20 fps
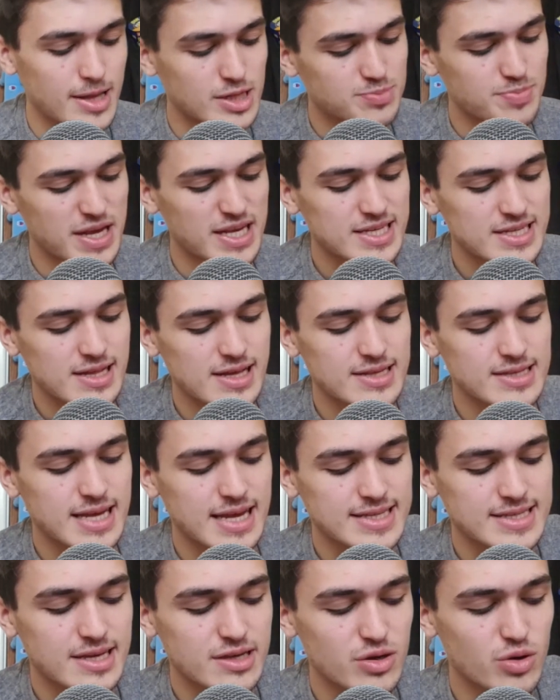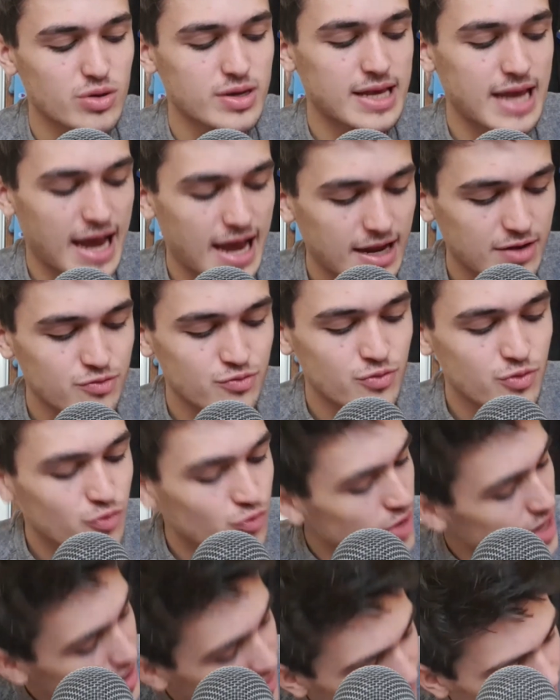It's basically testing your gag
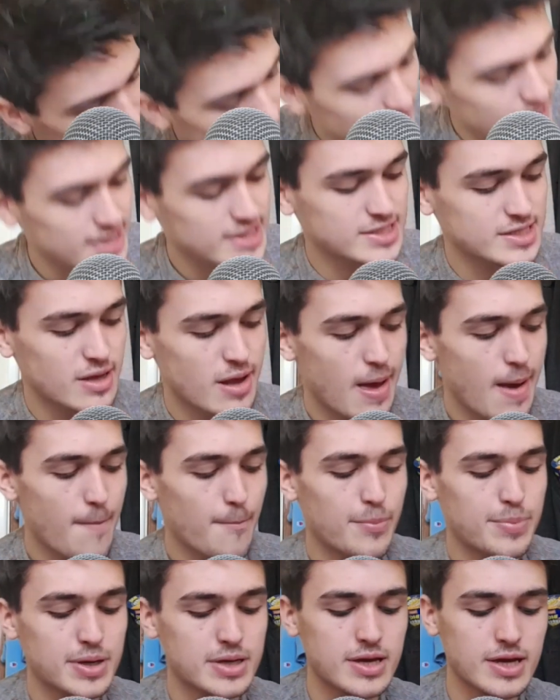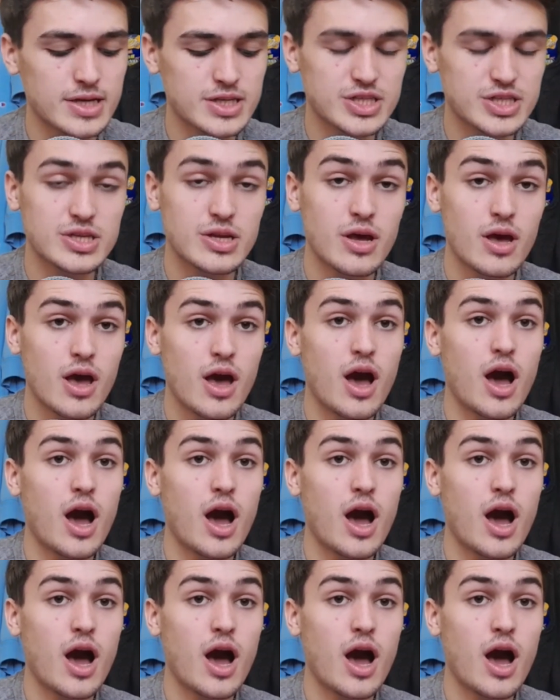reflex, because